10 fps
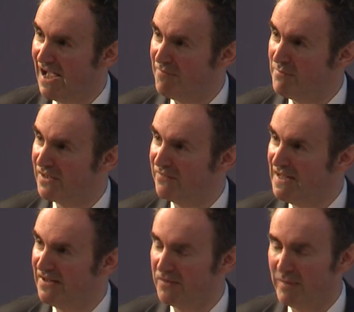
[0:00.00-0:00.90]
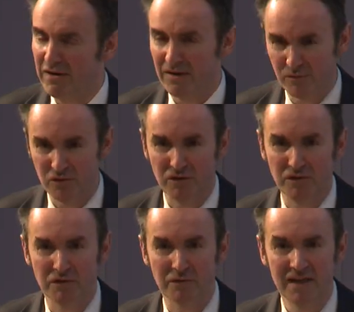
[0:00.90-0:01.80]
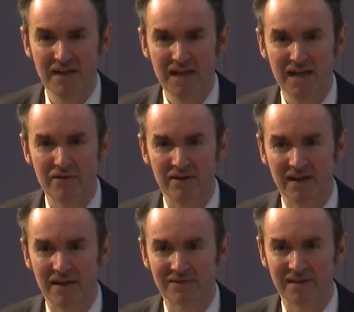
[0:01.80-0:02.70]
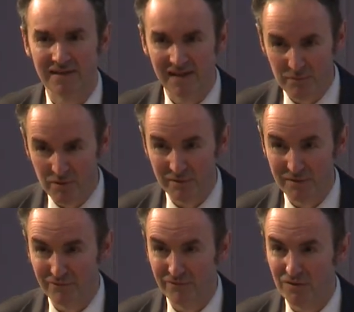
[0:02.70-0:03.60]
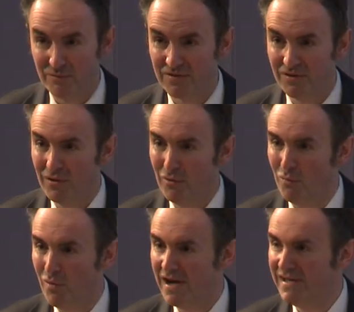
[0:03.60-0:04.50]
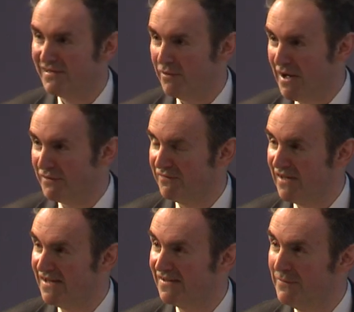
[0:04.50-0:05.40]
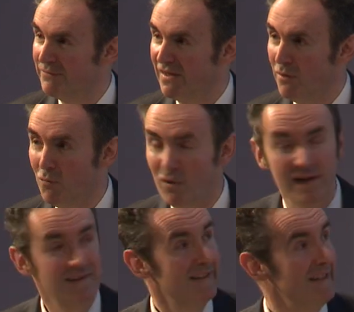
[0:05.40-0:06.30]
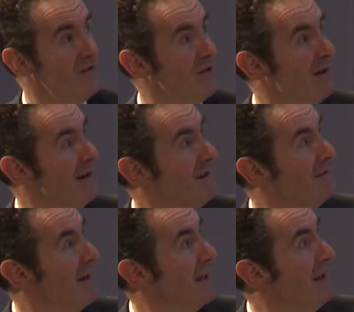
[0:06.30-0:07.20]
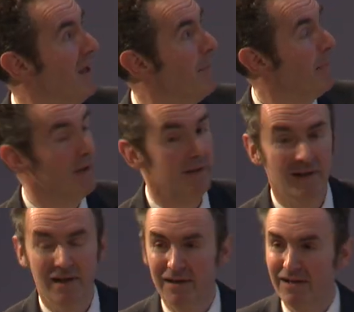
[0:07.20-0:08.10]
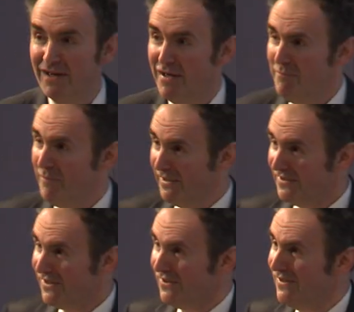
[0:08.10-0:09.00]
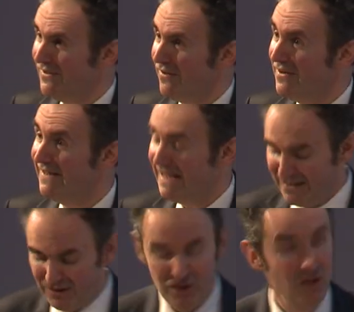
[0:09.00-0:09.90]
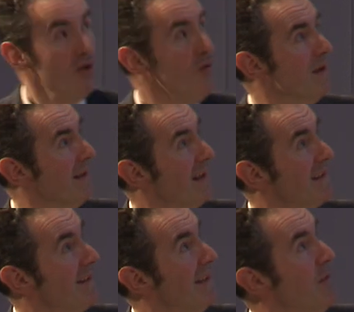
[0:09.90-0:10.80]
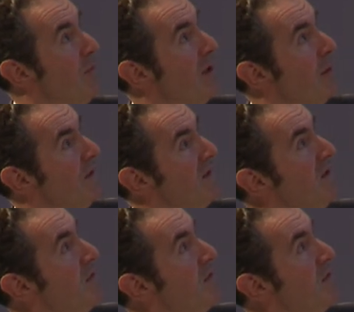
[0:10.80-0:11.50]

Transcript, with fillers: have mixed feelings about, and I'm sure you do, hearing that, saying that probably confirms why he's so out of date and why he's a Leeds United fan. But politicians are indeed human, and that's the key point I wanted